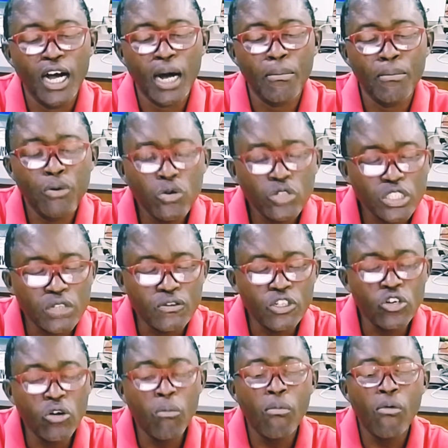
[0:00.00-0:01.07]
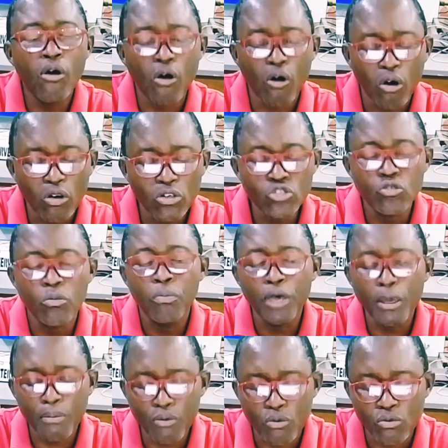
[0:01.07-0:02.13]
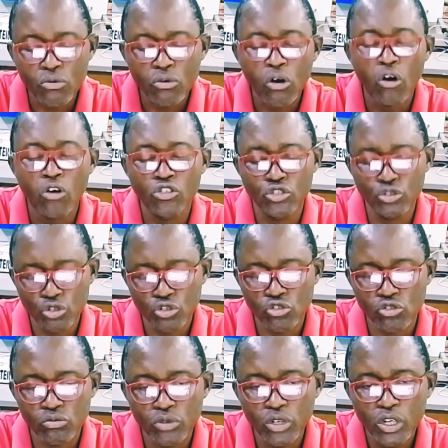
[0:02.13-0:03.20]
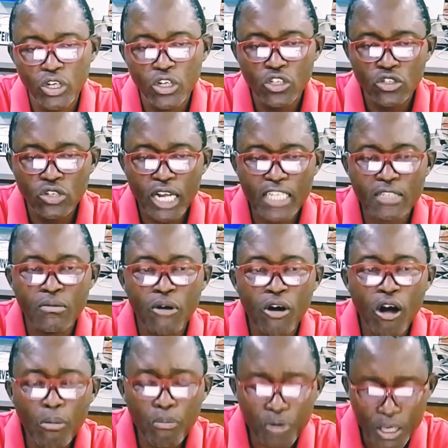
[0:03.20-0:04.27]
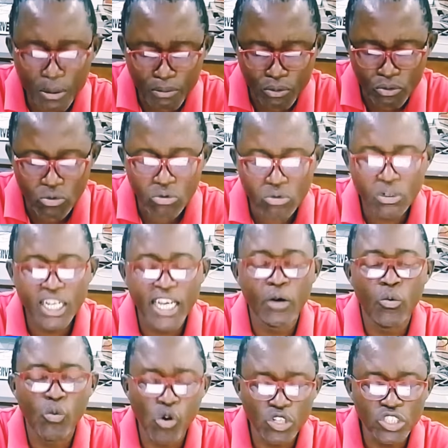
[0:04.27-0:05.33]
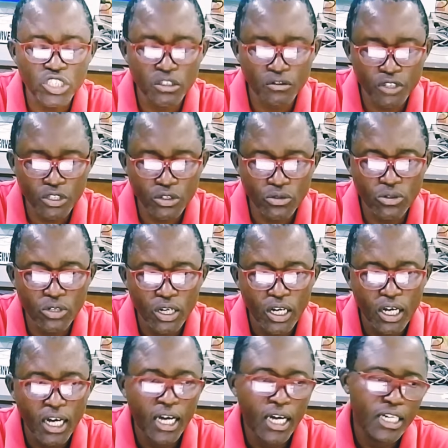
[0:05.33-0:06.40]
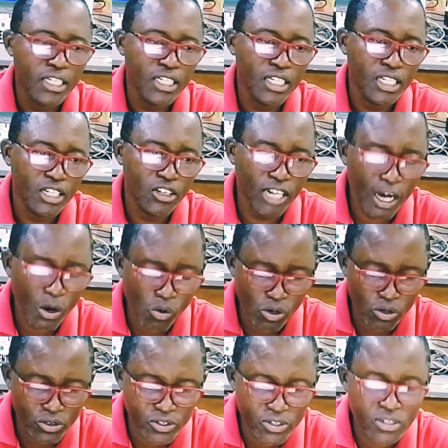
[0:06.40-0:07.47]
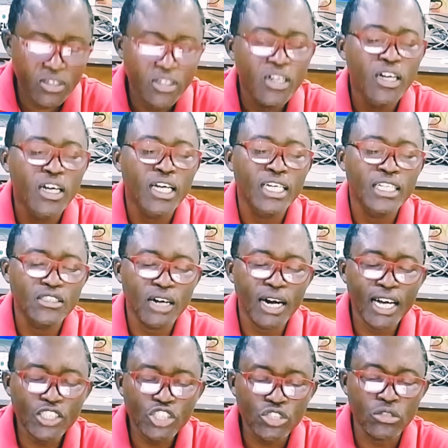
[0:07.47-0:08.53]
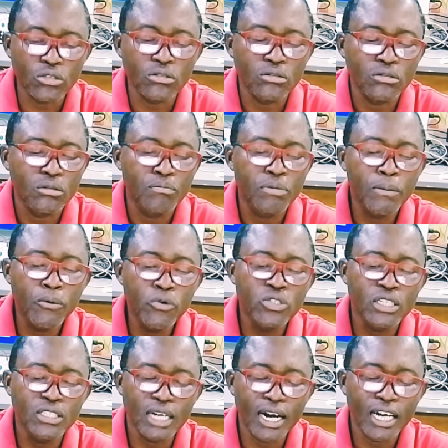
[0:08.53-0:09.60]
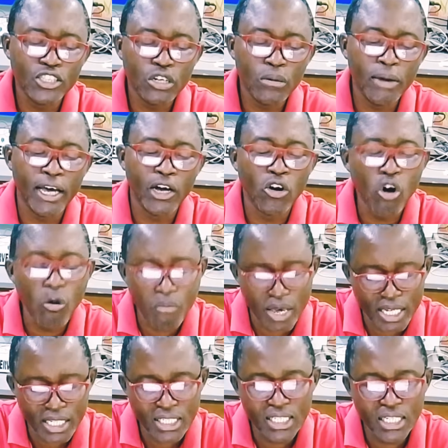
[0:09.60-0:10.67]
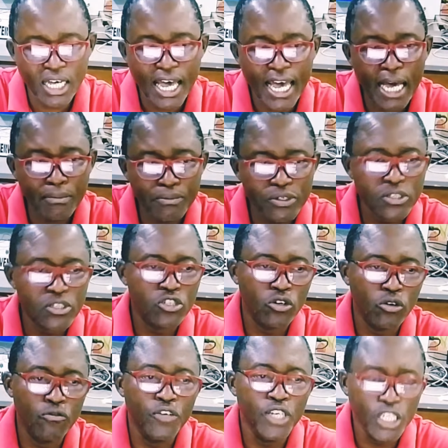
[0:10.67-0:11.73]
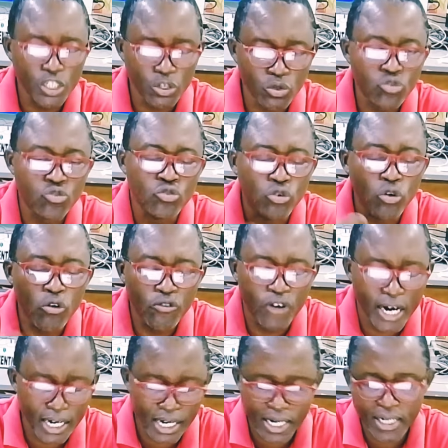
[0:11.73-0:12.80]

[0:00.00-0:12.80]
push the video more to people on YouTube so that more people can watch the video. In other words, interaction, people's interaction by comments helps your video to go viral.